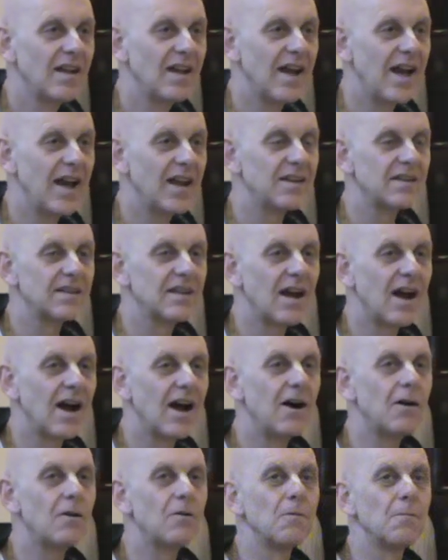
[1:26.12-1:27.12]
And
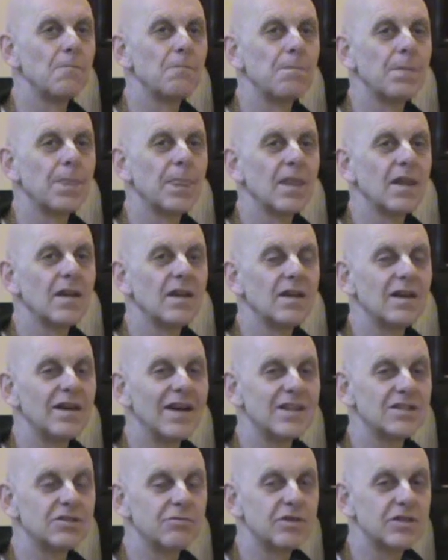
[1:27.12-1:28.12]
how,
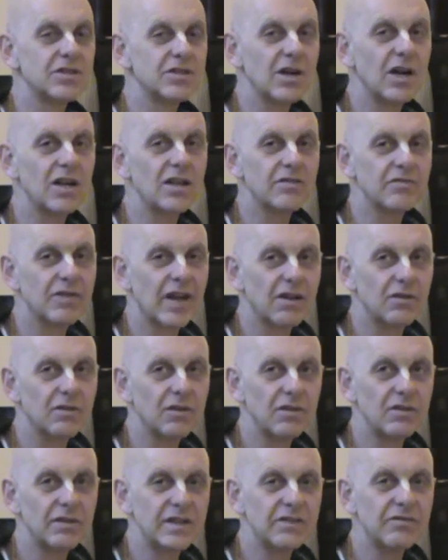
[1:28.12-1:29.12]
as a result of that,
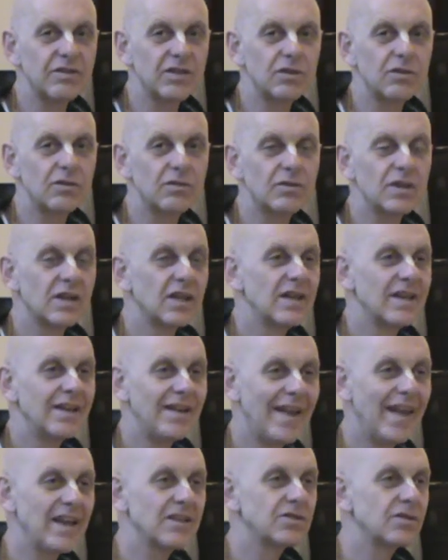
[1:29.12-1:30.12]
even though
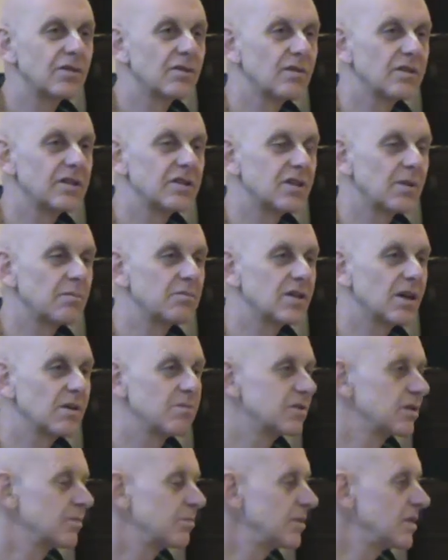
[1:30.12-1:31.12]
externally
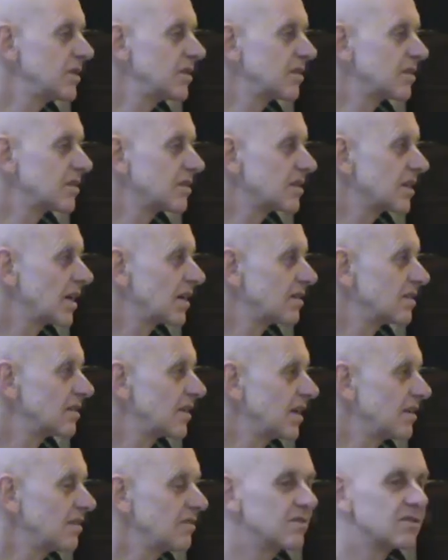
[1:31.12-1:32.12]
sometimes appears that
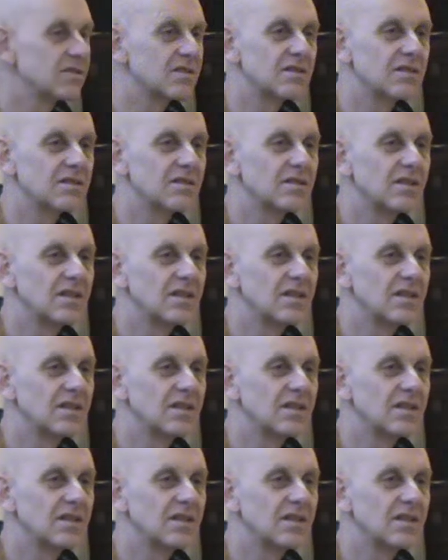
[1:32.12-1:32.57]
there is